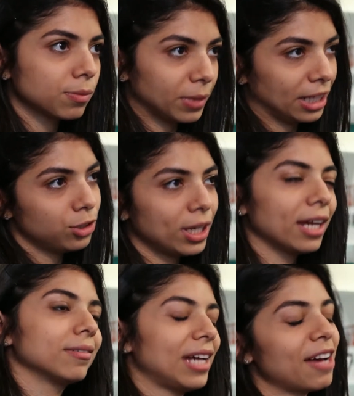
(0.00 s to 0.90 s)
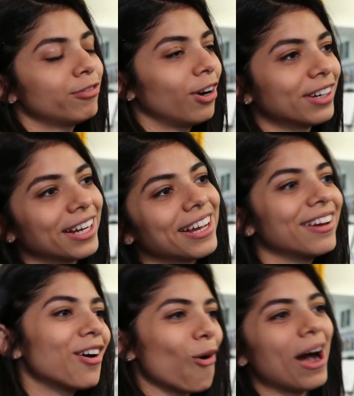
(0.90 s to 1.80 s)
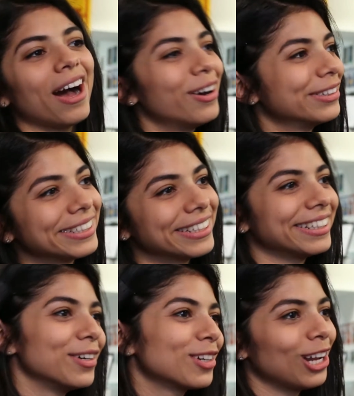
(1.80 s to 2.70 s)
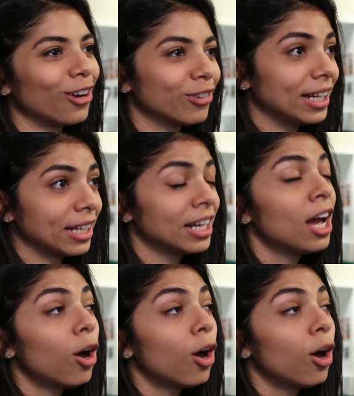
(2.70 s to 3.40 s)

then you can have fun and go out and go clubbing and